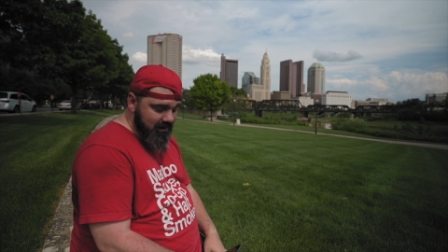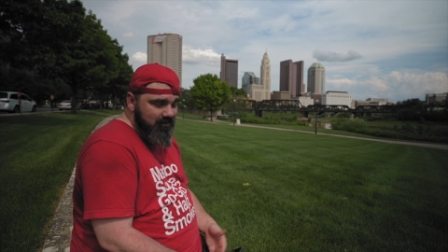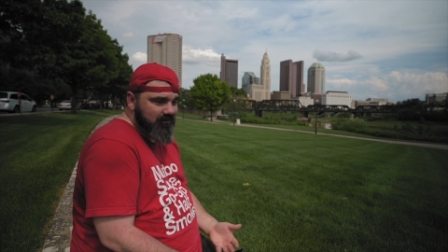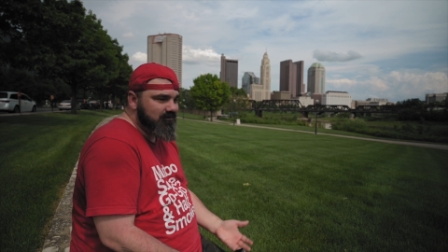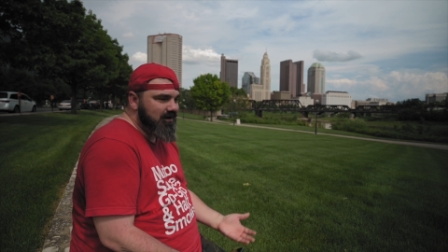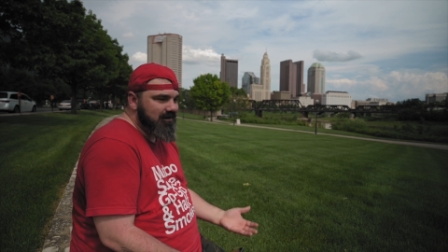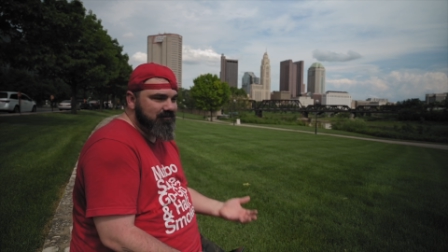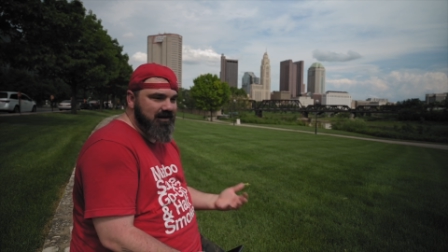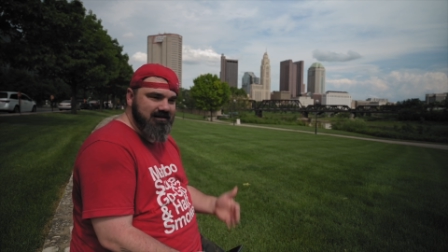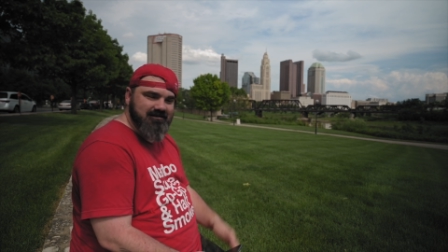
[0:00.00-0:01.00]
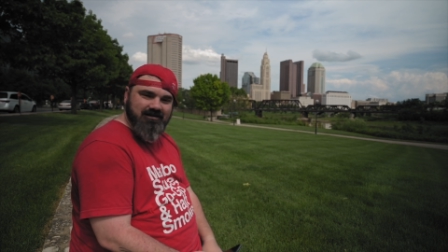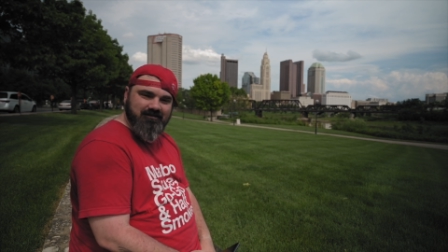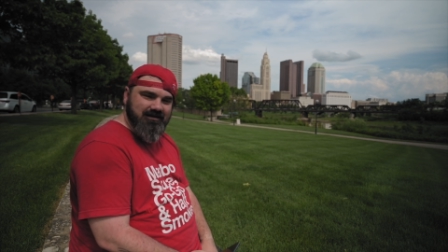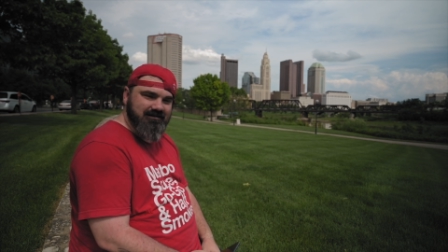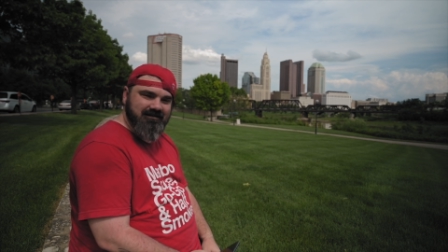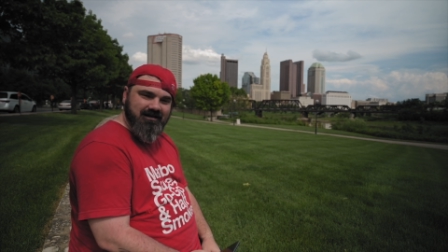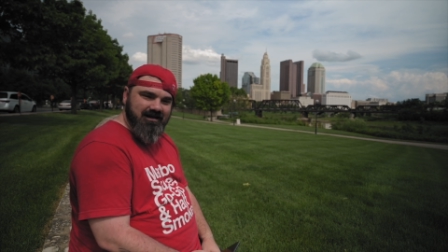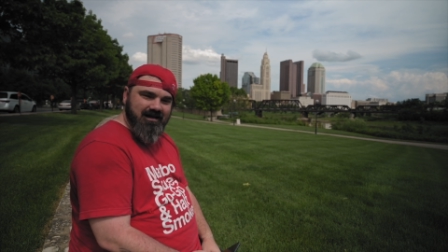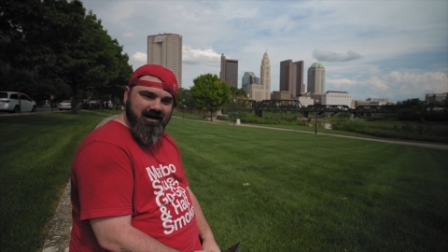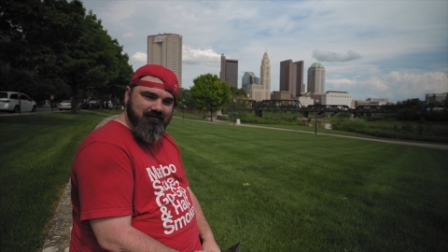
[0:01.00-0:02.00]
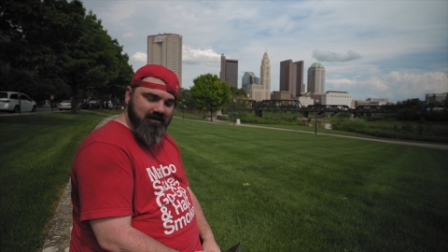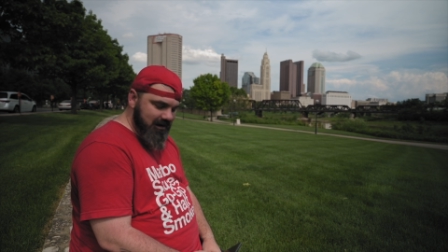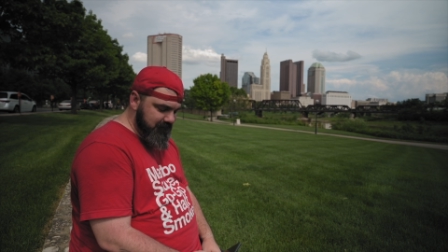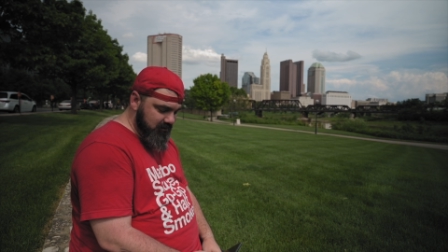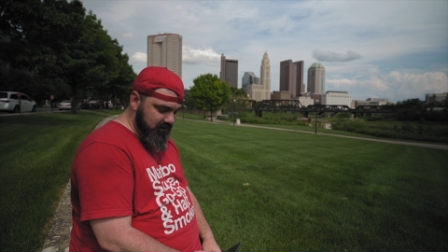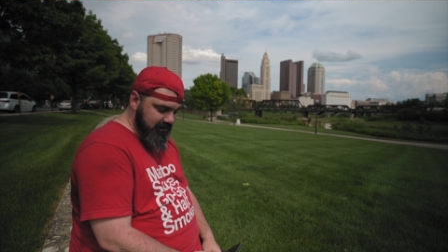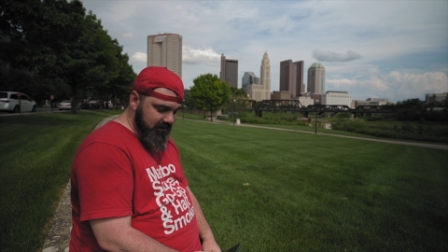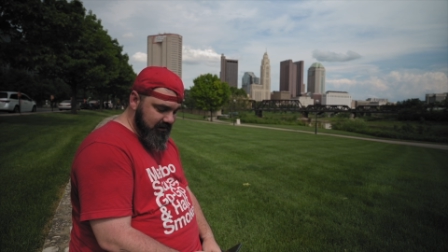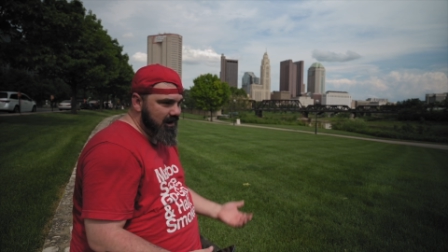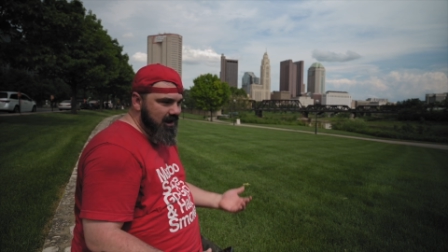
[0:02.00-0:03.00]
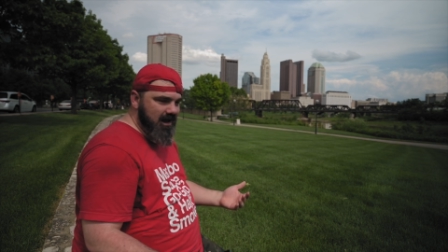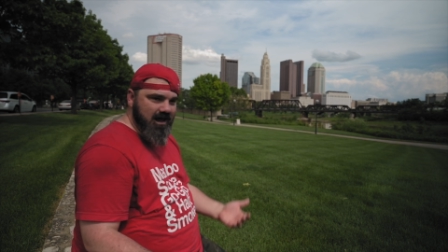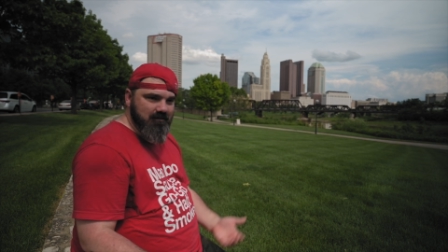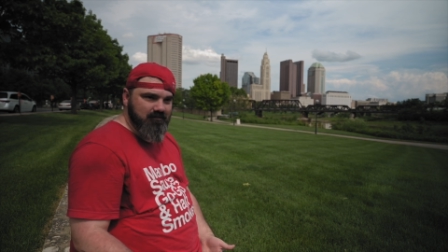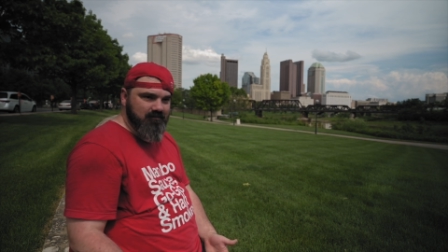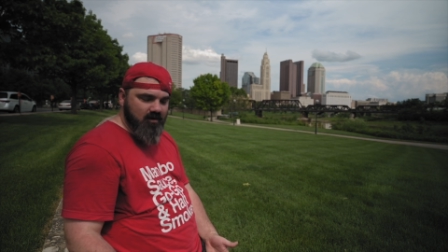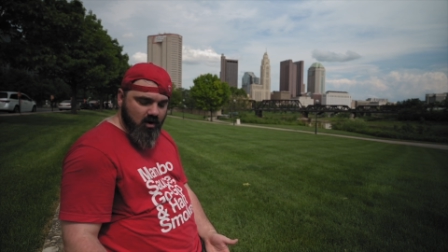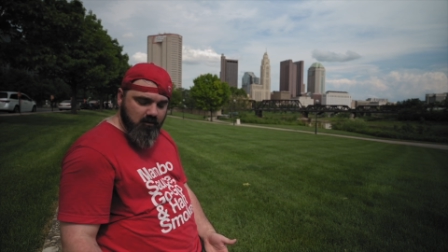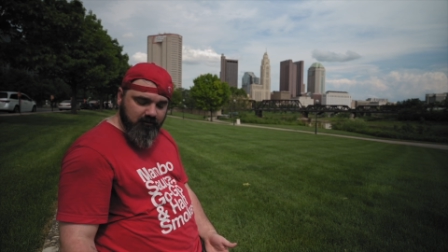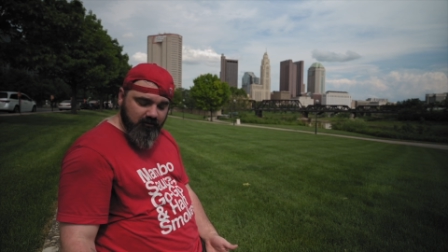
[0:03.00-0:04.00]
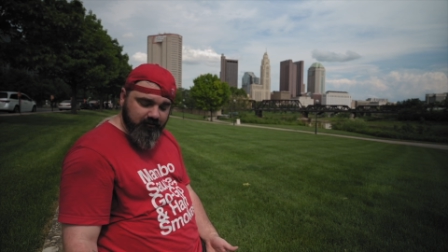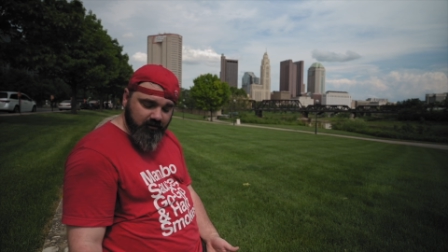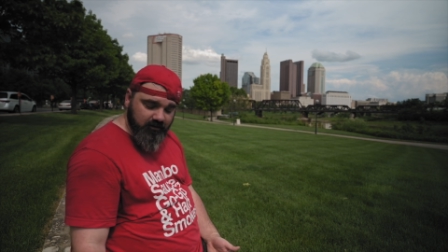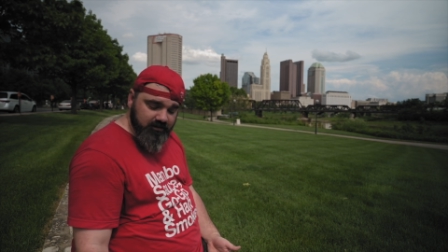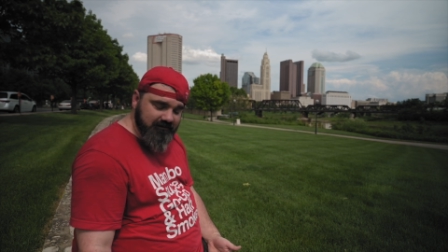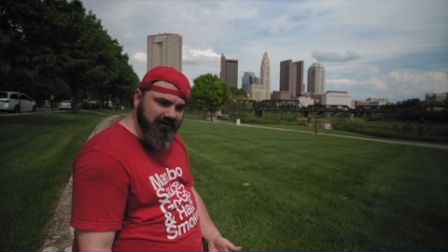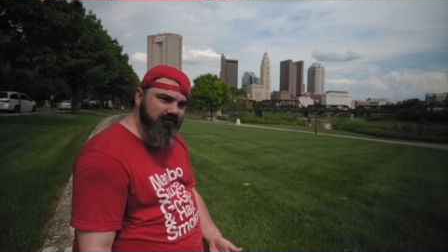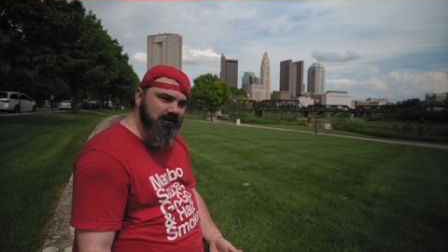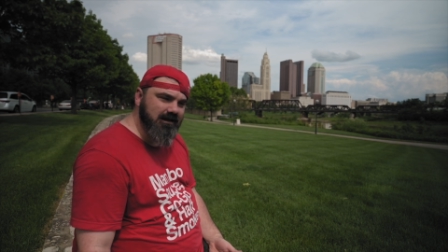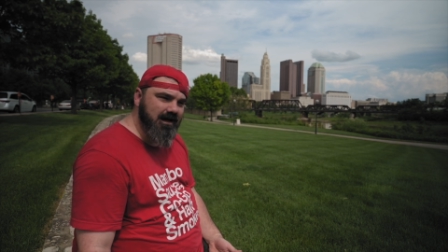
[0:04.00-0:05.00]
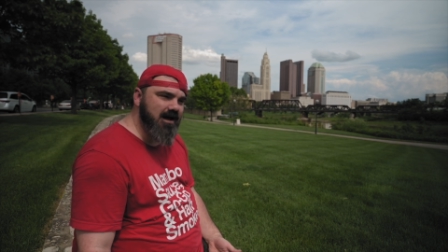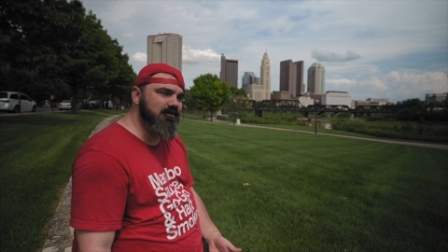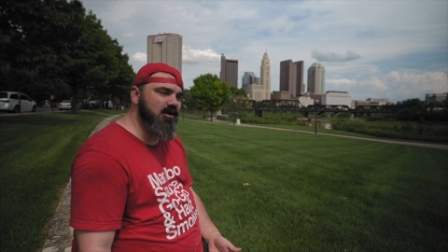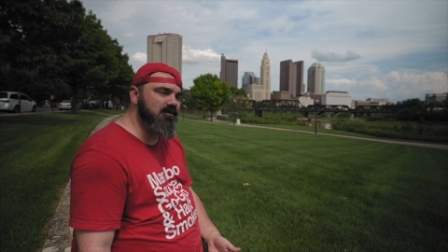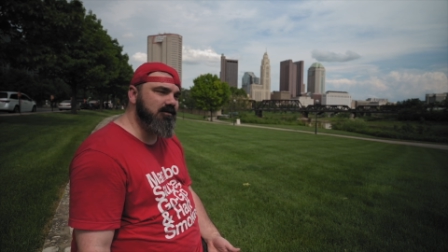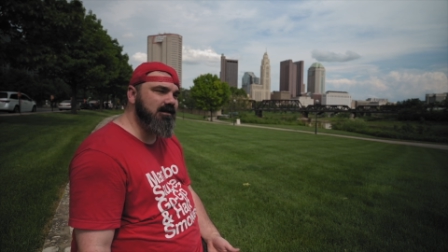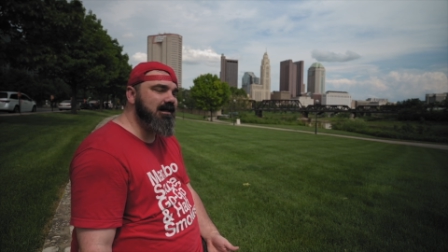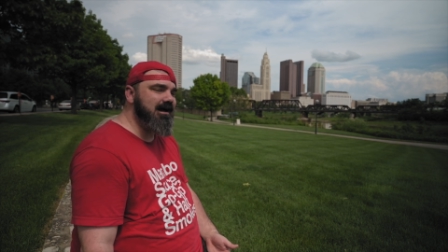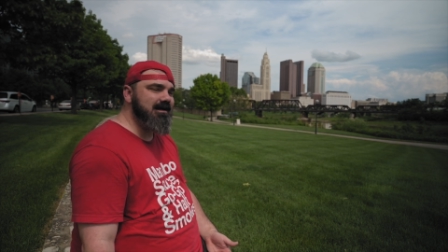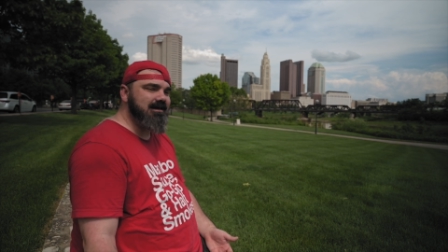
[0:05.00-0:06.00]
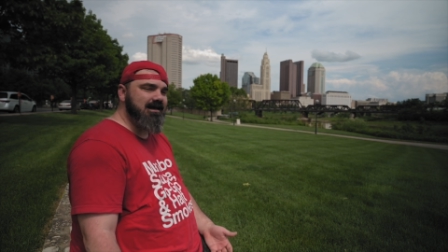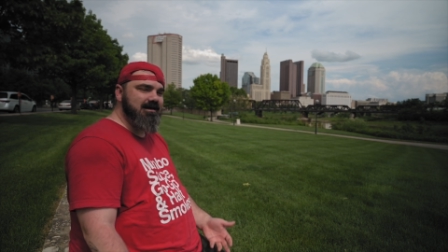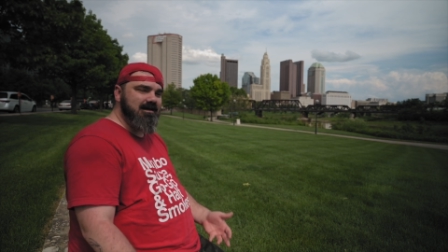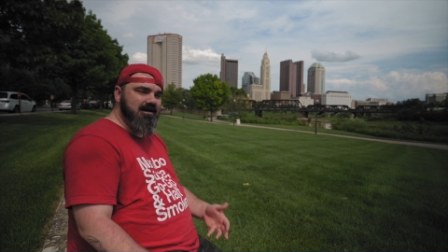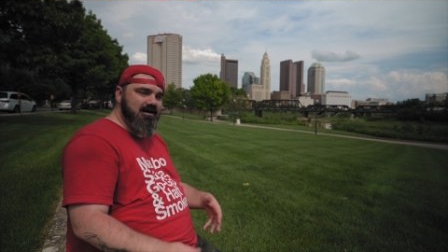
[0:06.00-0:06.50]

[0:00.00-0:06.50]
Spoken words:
It was great fan service. I'm happy with it, and I'm hopeful for, this gives me a lot of hope for The Lion King.